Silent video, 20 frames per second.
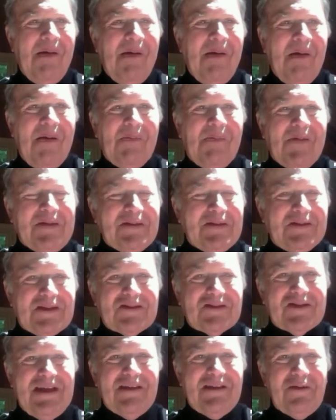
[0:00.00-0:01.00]
you just
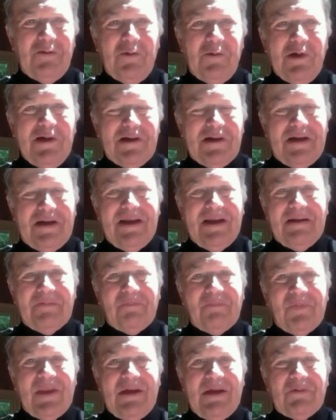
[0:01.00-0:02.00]
say the word."
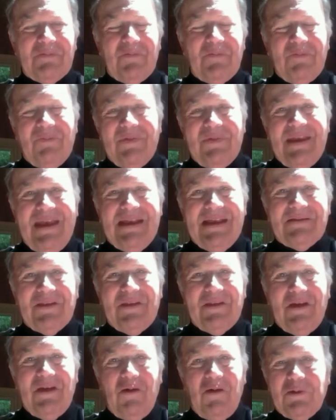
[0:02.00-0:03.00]
And the
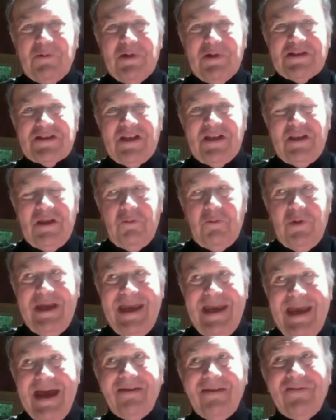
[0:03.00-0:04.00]
only reason that we
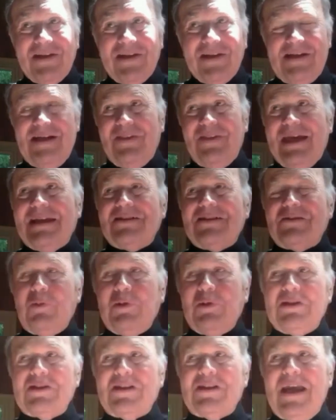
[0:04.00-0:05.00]
haven't done that
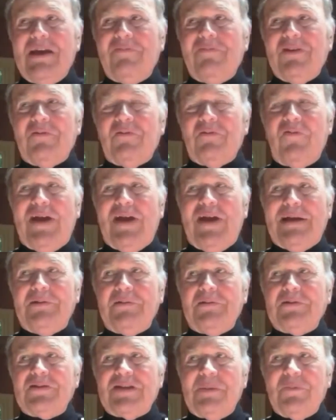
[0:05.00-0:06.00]
is we just haven't
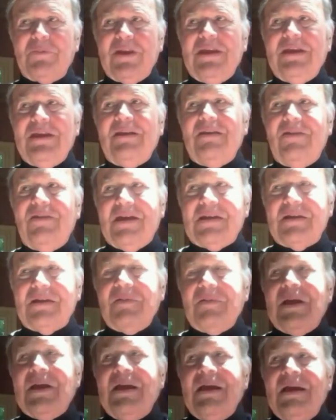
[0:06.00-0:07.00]
found something
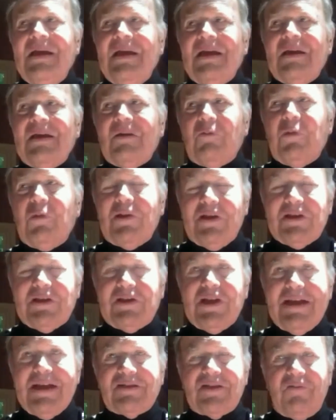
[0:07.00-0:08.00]
that
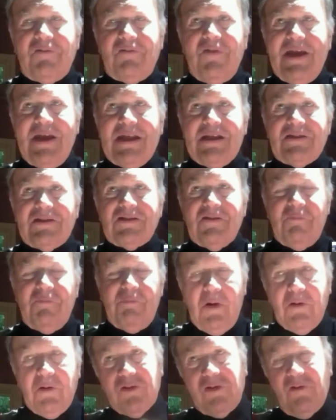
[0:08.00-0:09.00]
really takes advantage
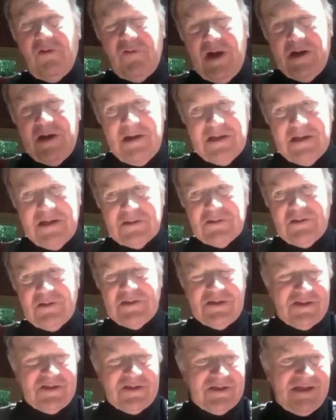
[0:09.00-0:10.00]
of both of our
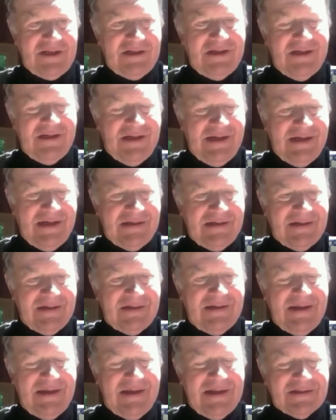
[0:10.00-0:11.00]
interests
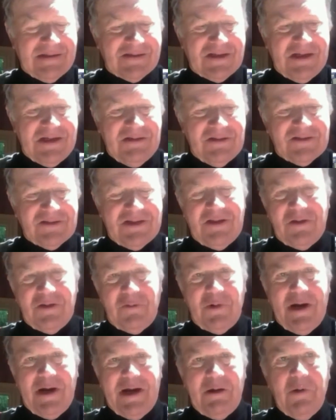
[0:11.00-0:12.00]
and skills
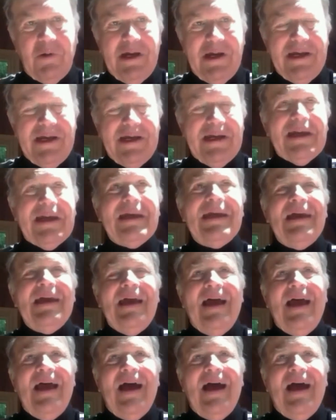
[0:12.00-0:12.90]
in the right way.